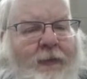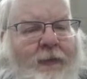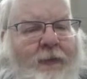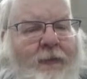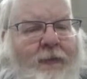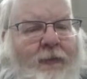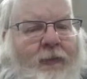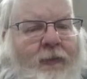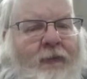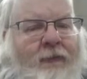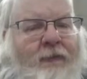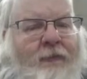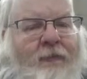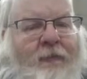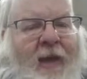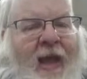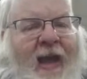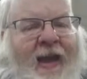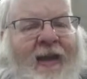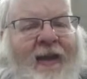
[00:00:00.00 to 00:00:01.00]
move
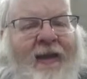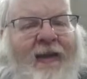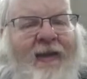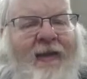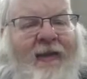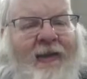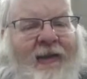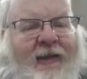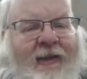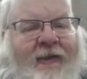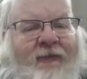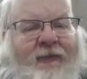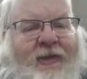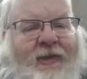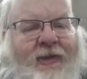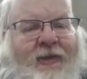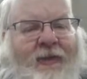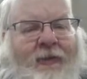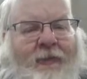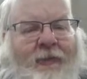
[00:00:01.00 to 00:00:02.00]
back and leave the
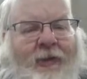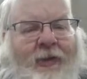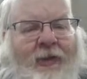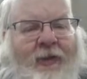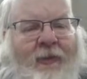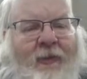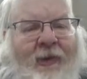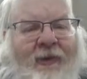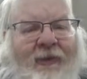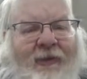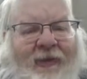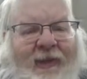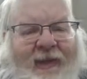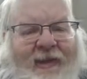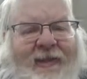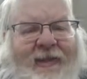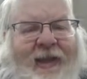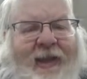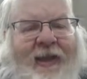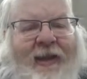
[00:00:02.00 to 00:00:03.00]
studio with
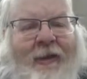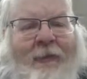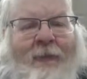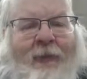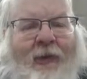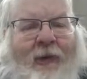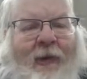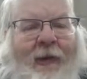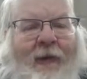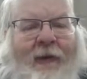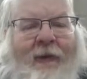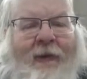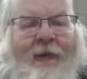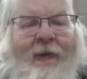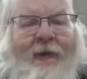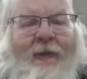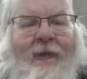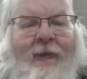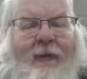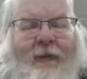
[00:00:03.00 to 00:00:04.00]
this camera,
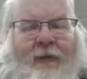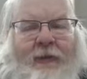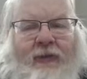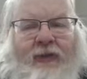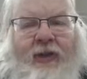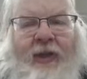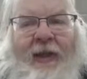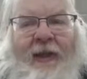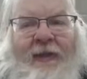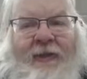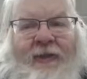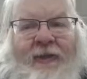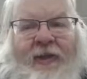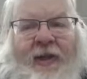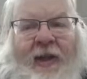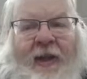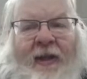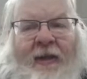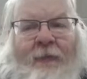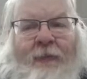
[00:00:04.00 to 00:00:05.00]
change
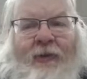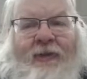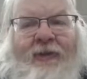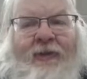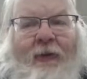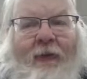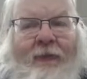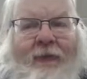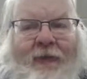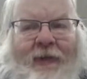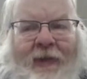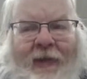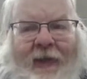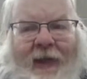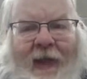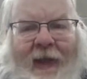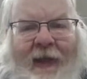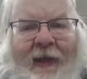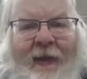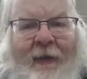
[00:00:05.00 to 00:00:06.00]
cameras over to the
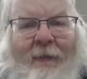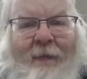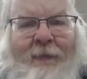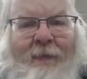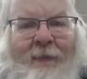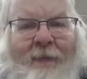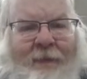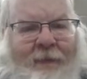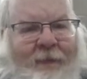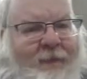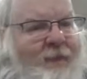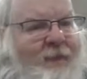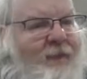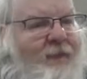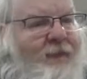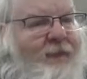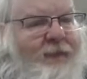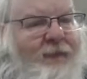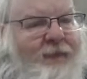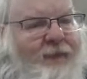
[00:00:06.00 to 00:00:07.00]
cam.
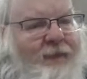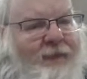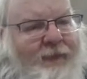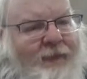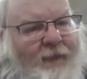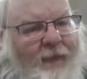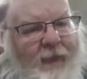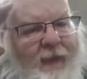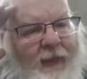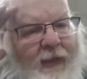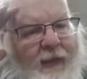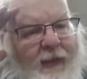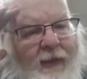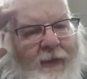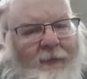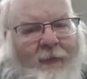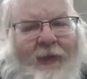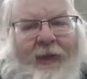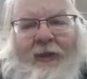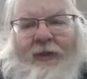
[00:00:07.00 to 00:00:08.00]
And
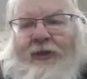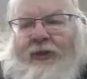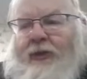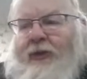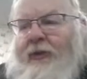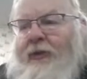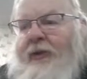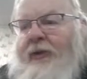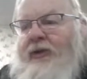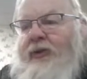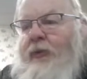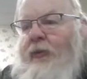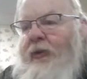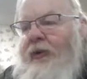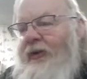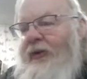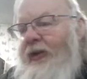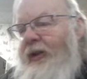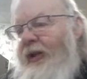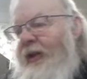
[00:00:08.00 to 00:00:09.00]
I'm not sure it's
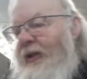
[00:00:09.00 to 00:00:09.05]
worth it,